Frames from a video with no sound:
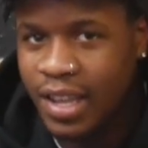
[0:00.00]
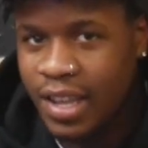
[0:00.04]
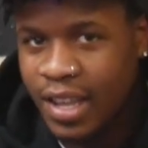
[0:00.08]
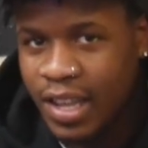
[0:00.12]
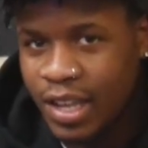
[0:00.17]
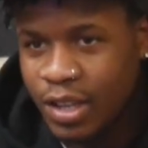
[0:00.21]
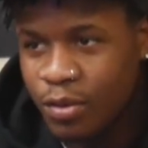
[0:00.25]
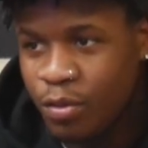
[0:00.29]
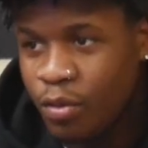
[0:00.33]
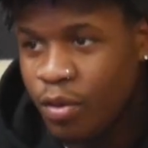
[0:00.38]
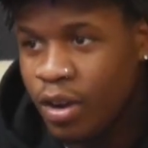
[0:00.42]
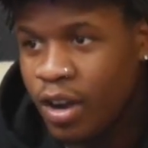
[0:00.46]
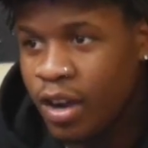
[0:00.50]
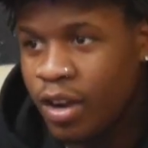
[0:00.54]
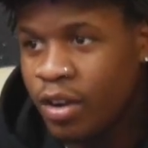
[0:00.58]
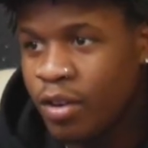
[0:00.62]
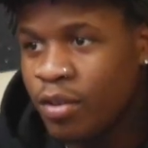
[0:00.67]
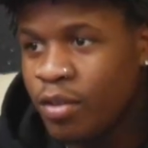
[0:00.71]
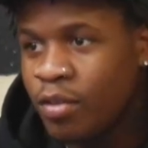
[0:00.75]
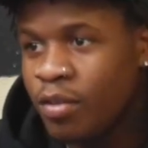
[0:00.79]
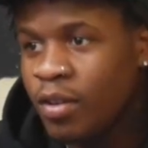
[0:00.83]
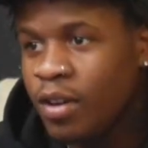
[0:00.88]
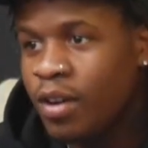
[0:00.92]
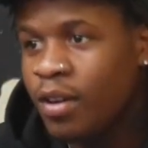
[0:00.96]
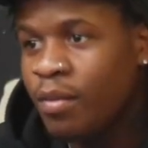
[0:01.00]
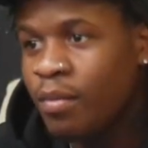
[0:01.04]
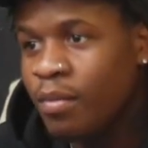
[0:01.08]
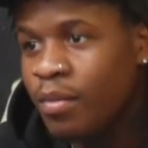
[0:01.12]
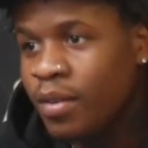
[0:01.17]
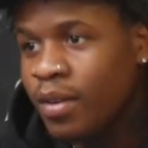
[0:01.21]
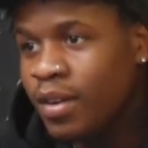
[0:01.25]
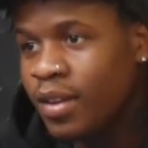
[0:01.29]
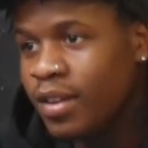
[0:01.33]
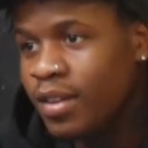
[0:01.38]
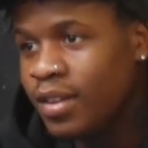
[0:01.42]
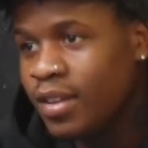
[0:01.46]
that's where I grew up,
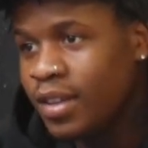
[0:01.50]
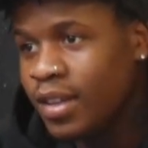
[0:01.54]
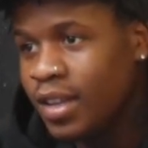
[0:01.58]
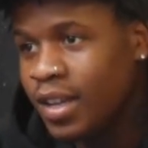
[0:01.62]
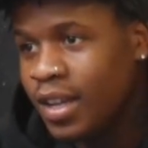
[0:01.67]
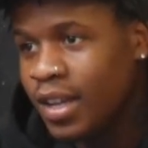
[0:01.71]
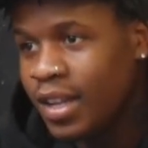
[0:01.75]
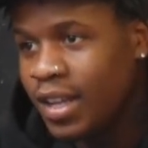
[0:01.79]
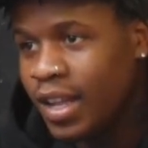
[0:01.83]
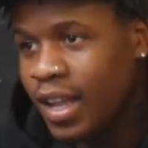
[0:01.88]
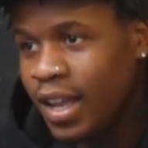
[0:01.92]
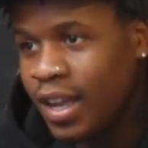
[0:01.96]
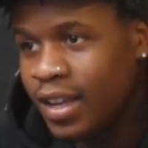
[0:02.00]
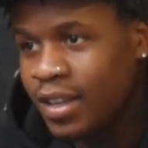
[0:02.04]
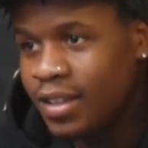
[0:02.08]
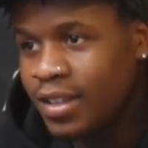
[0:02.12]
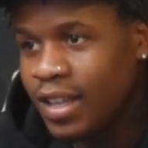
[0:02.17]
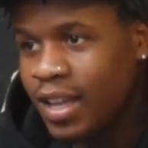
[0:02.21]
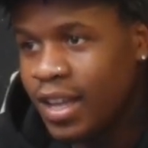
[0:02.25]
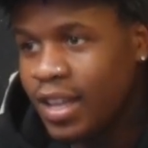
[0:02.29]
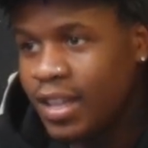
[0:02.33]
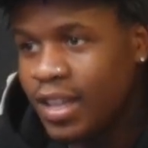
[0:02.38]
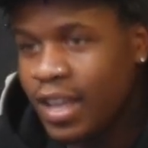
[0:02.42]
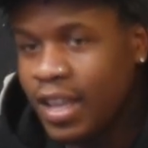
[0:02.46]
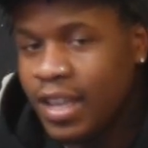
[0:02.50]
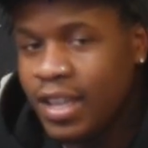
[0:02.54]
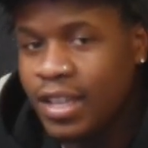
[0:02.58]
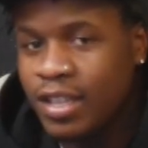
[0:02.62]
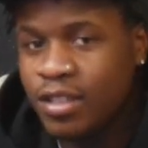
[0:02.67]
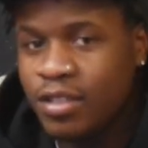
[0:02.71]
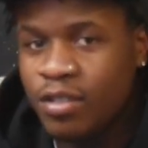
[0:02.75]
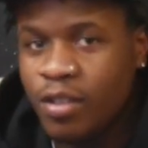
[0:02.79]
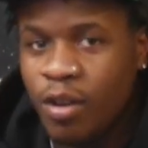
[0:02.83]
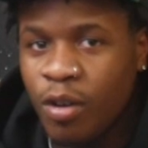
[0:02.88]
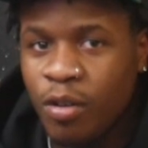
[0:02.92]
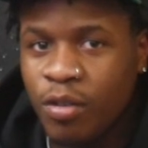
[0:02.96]
but like that
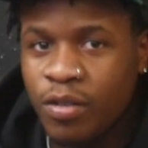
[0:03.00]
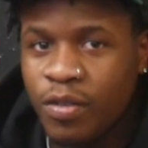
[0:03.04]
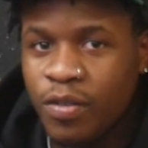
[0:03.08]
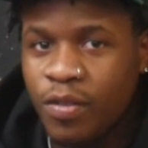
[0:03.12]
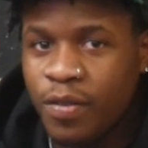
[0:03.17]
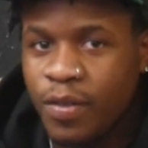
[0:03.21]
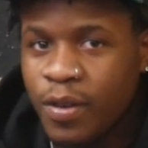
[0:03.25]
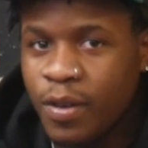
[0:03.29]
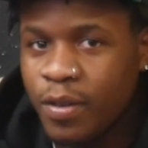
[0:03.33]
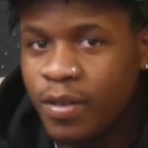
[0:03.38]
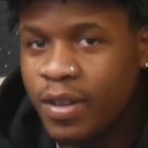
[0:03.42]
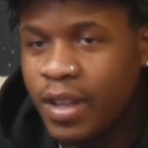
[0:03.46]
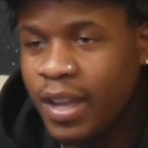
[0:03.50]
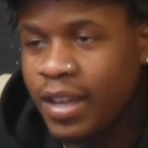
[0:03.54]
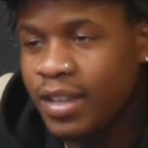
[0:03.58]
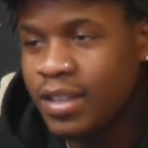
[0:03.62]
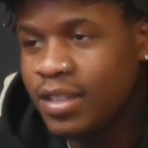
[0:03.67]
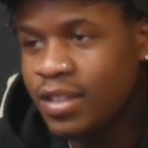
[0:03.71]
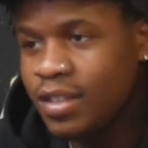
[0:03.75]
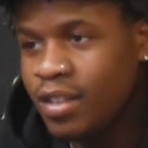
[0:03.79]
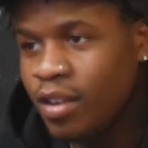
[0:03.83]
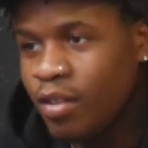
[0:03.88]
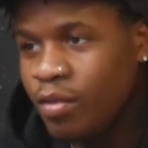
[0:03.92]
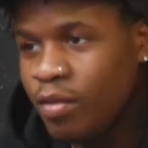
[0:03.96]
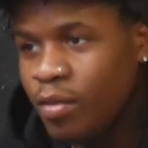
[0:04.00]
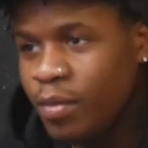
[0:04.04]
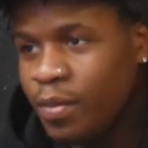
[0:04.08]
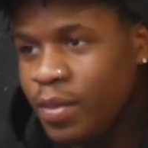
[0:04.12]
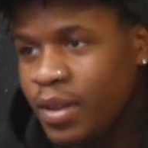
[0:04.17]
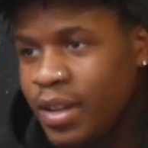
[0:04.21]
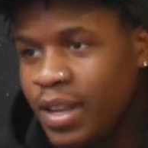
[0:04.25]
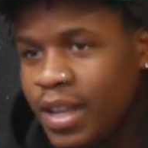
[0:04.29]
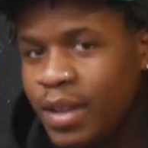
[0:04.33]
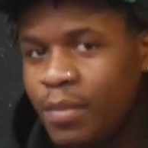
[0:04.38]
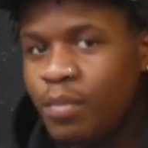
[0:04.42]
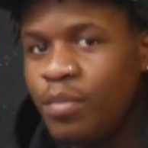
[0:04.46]
East Coast feel like stuck with me,
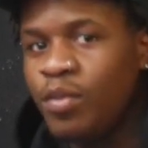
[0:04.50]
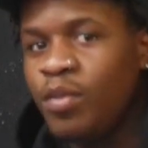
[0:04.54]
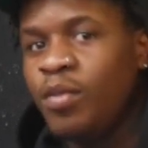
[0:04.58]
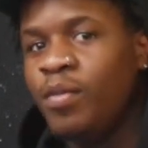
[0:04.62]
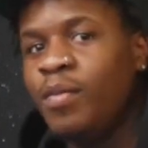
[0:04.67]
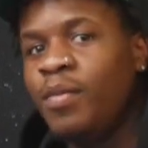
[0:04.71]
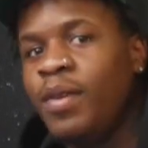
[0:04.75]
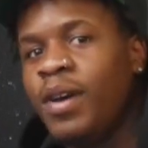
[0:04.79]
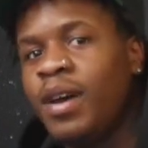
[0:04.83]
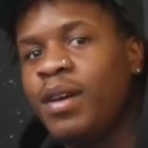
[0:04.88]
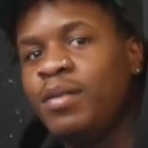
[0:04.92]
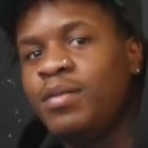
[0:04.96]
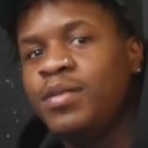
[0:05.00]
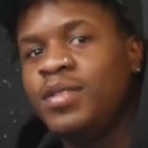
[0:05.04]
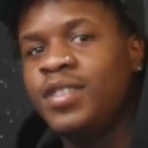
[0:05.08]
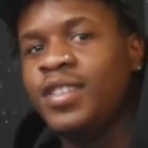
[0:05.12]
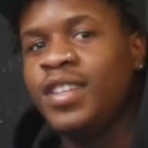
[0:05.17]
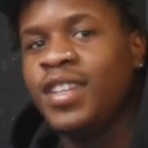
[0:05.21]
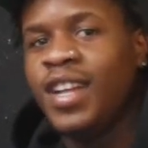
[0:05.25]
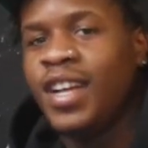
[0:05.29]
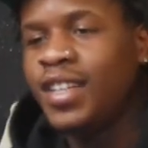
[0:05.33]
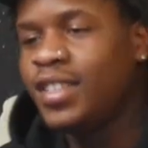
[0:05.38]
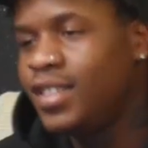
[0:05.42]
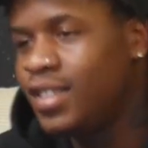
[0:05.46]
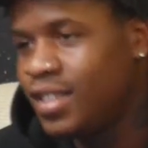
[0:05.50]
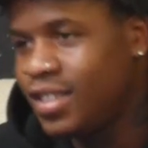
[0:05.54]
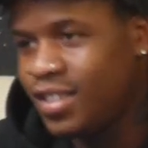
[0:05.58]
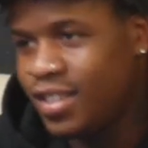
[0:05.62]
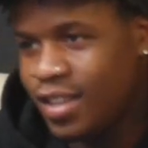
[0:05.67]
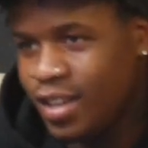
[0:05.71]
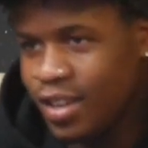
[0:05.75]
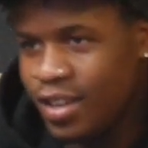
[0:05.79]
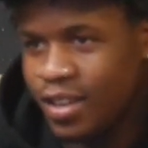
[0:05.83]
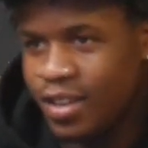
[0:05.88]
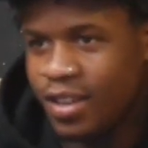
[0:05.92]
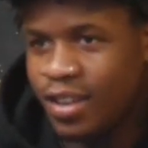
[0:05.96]
that boom bap shit, I just
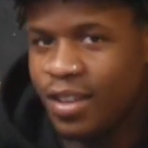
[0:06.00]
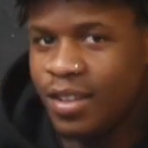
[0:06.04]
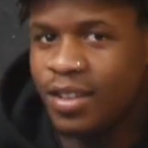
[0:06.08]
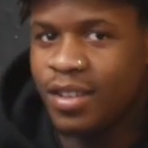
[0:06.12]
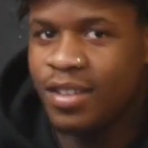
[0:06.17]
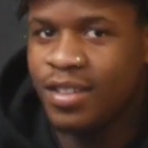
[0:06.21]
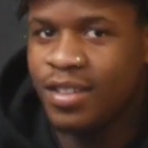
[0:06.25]
took another